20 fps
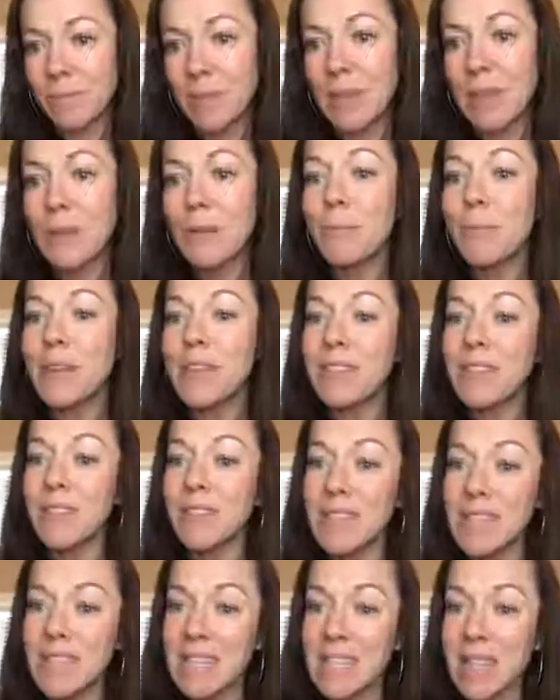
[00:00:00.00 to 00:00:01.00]
Because if
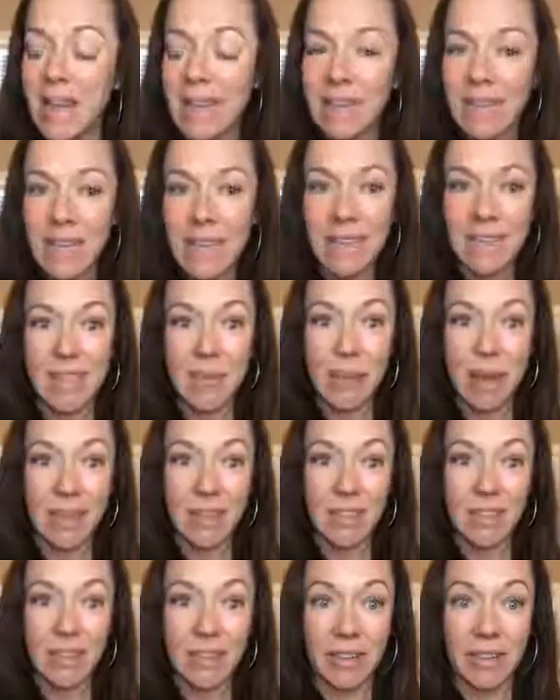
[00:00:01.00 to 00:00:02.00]
it says
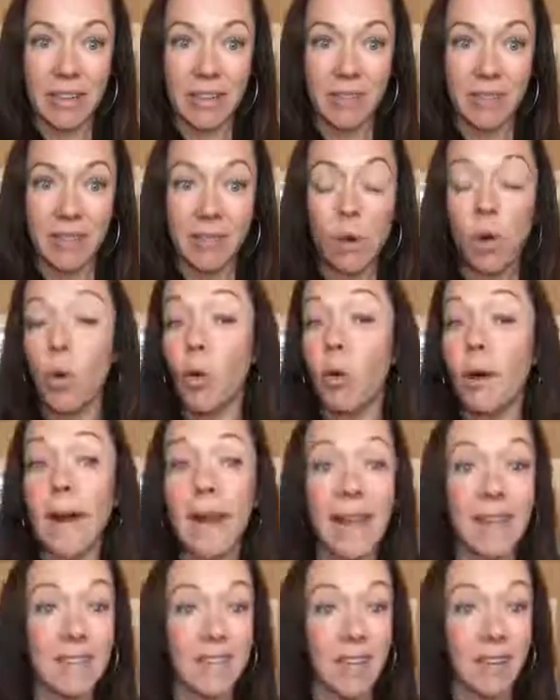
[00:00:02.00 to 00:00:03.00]
antibacterial or
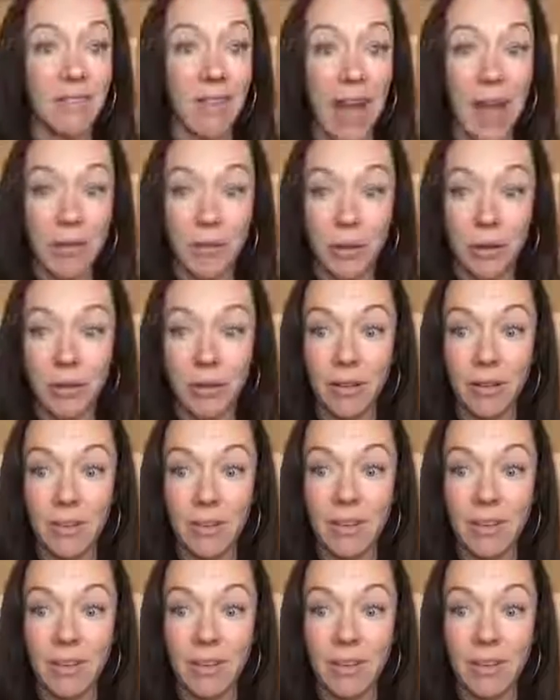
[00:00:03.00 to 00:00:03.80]
antiviral,